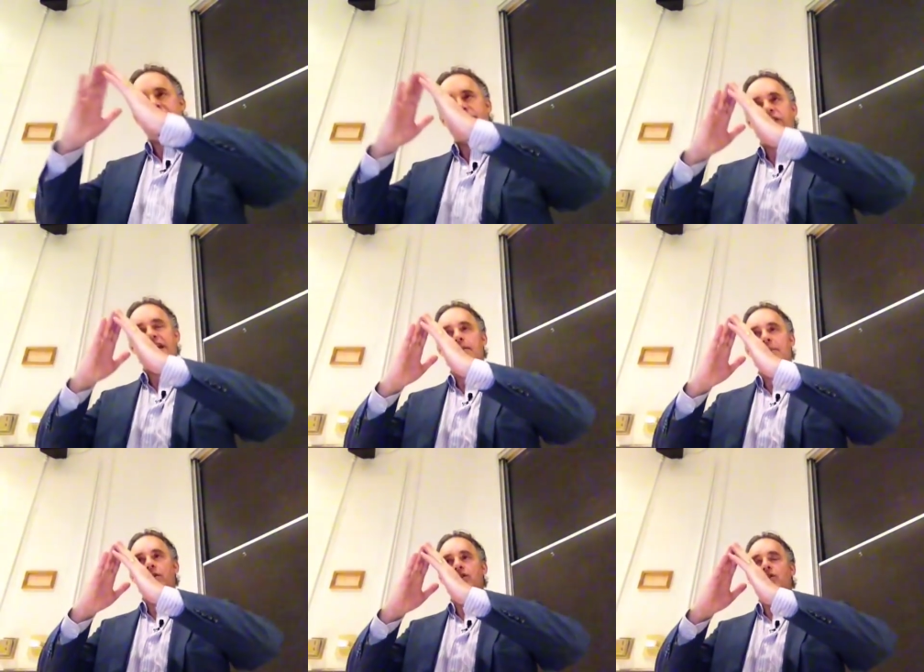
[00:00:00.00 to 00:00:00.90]
if you think
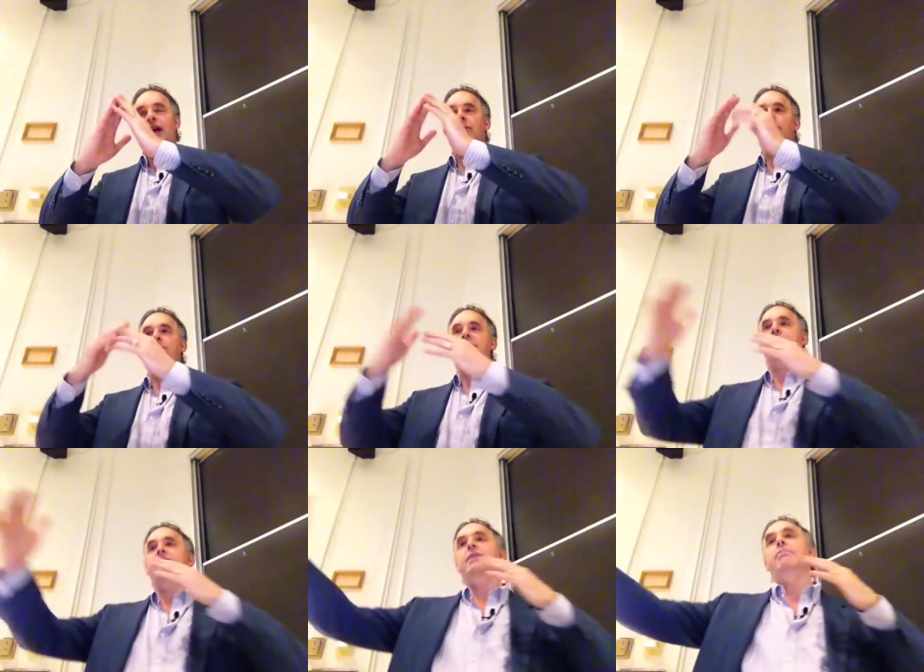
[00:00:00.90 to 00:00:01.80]
about a tribal group as
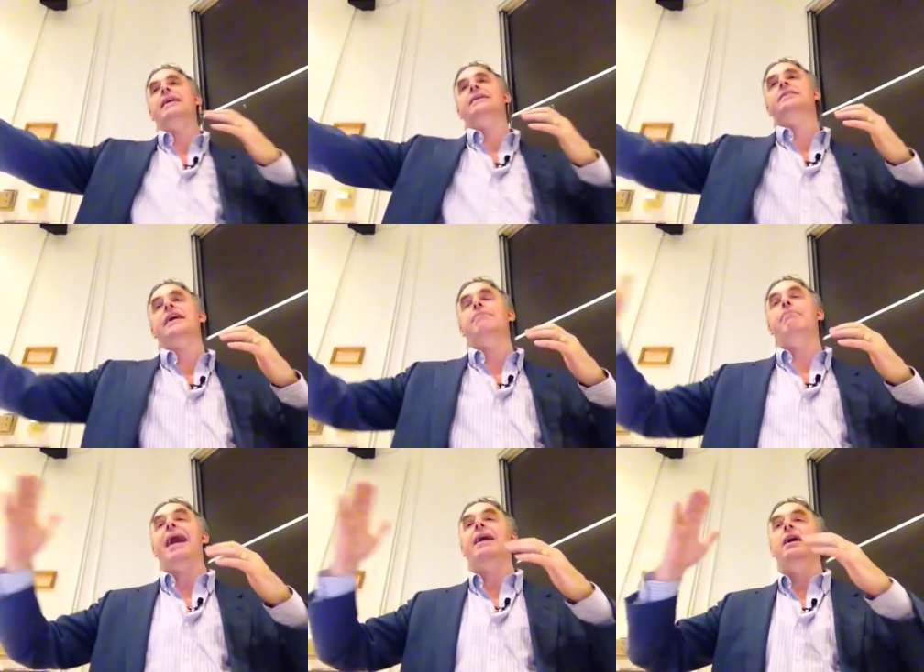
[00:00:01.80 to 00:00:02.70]
something that might extend
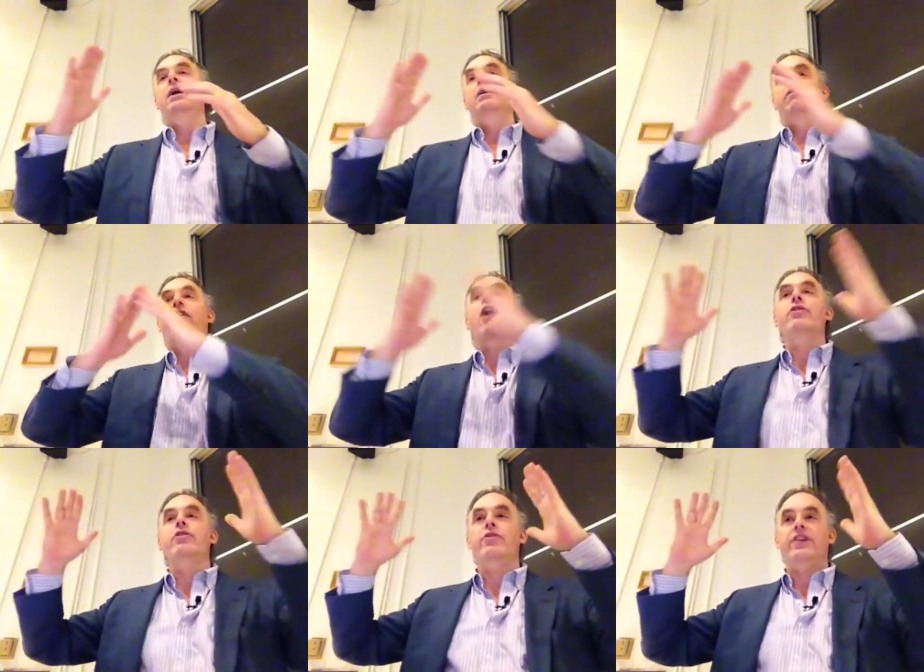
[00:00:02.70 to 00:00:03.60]
back
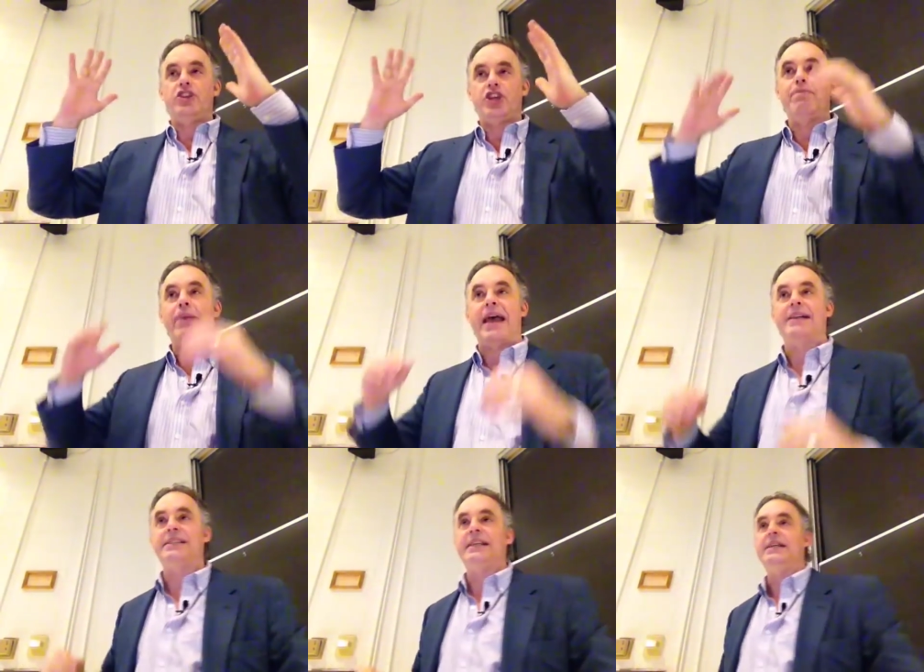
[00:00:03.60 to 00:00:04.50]
farther than
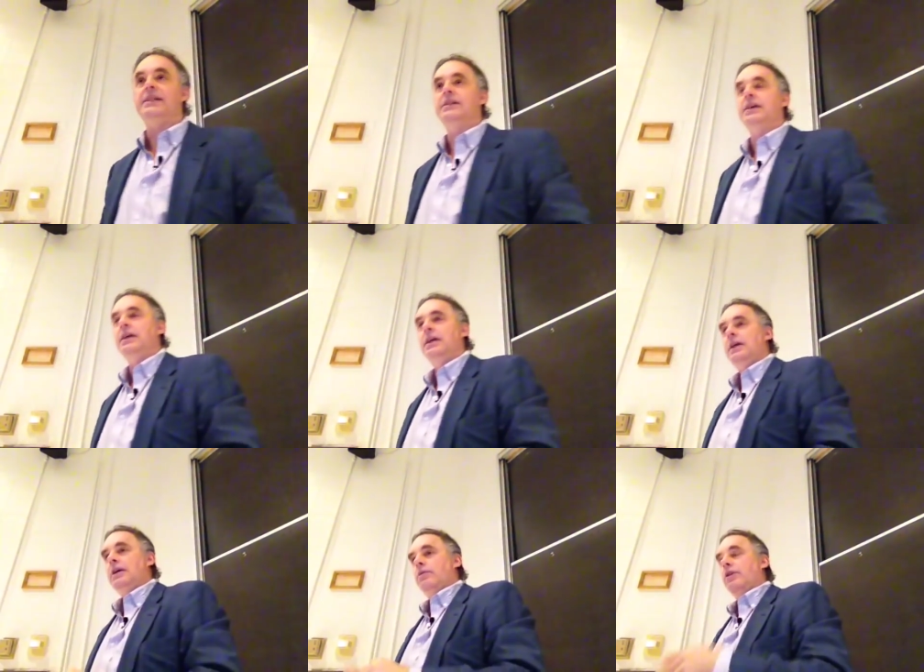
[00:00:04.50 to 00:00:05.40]
chimpanzees.
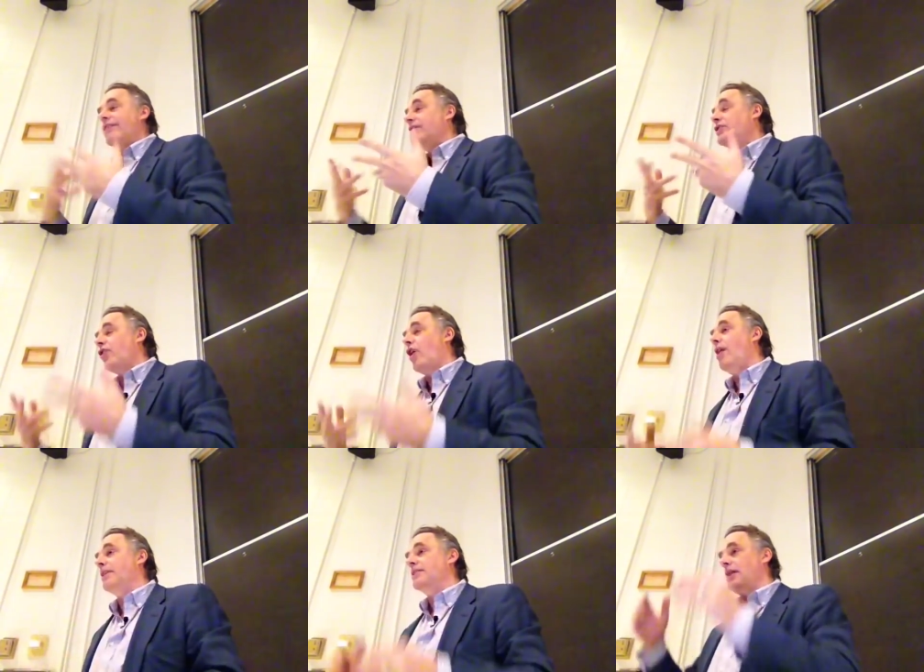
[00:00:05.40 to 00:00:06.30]
We're living in dominance